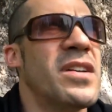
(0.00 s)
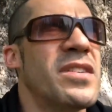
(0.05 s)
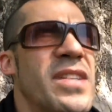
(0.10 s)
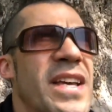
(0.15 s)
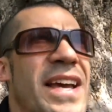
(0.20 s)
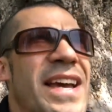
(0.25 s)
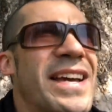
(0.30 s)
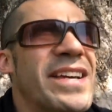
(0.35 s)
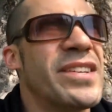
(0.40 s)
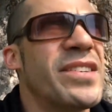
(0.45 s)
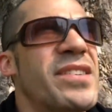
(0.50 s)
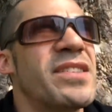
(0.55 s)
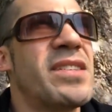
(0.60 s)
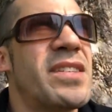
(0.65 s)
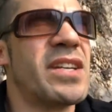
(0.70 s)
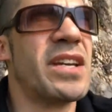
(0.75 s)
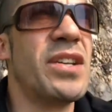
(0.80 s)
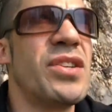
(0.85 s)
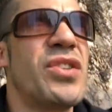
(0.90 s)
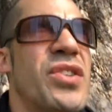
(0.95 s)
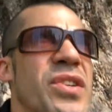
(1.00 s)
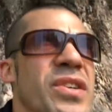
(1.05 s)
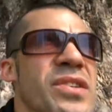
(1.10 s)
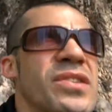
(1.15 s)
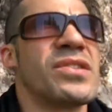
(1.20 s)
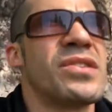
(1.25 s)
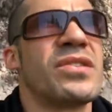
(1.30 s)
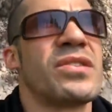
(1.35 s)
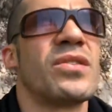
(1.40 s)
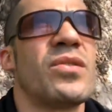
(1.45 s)
is that as
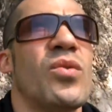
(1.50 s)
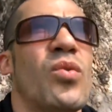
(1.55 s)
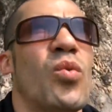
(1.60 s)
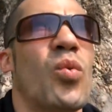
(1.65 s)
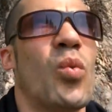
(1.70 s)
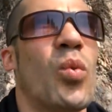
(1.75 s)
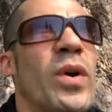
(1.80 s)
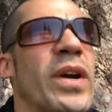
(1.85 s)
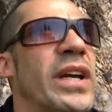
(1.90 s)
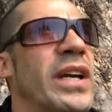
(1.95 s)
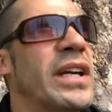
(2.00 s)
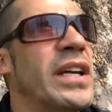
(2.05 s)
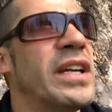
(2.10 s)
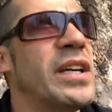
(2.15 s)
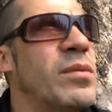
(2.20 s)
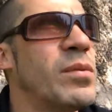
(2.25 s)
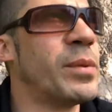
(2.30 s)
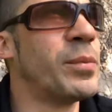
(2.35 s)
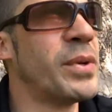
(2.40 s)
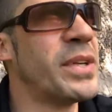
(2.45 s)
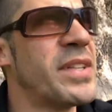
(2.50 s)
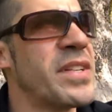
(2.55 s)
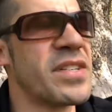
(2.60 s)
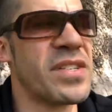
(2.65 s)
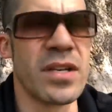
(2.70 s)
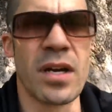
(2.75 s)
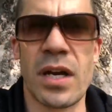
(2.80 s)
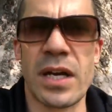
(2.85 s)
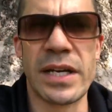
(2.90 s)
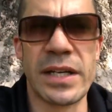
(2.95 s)
teachers, when we
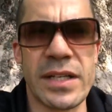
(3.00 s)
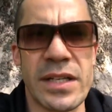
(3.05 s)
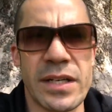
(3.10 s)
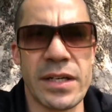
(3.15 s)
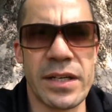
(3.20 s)
design